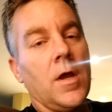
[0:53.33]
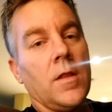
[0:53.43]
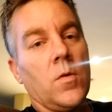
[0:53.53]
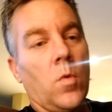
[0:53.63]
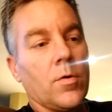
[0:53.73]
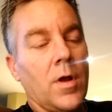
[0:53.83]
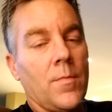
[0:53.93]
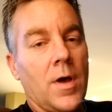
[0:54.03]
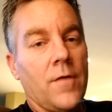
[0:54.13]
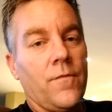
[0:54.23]
and then one around
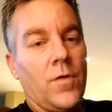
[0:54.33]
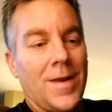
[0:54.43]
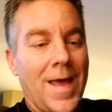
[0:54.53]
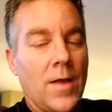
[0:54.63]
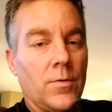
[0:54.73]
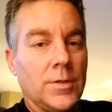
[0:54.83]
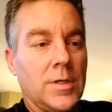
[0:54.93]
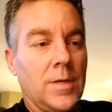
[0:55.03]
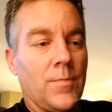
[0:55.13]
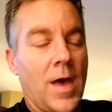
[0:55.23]
my foot and ankle to
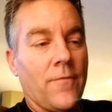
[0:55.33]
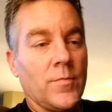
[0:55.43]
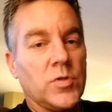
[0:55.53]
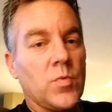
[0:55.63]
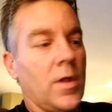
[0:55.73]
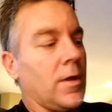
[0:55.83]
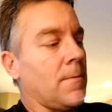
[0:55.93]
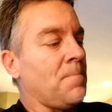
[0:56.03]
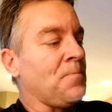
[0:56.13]
keep that from swelling.